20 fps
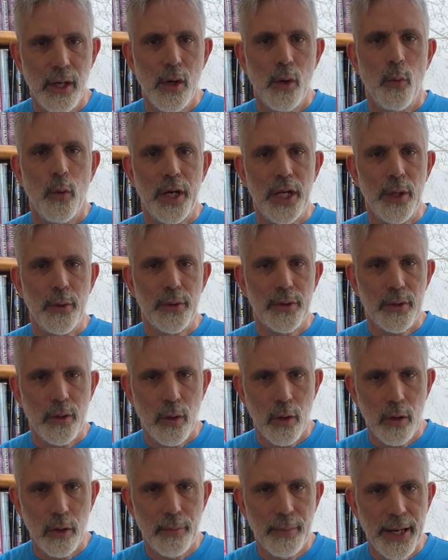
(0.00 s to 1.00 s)
When he was
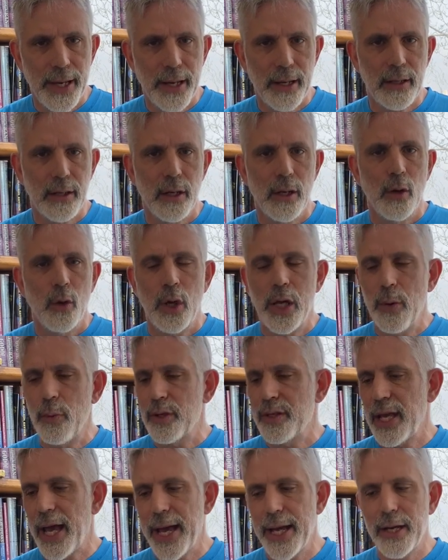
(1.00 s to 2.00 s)
called back, he
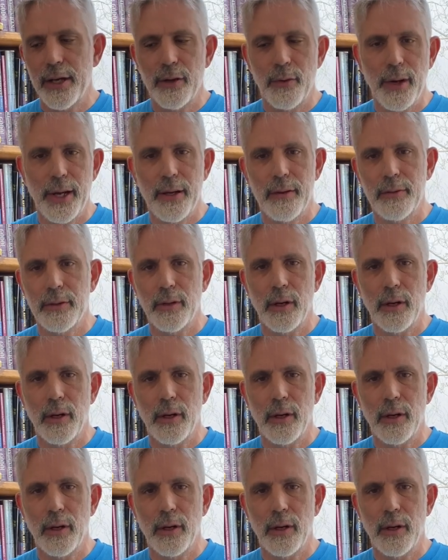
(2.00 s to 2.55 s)
was hanging around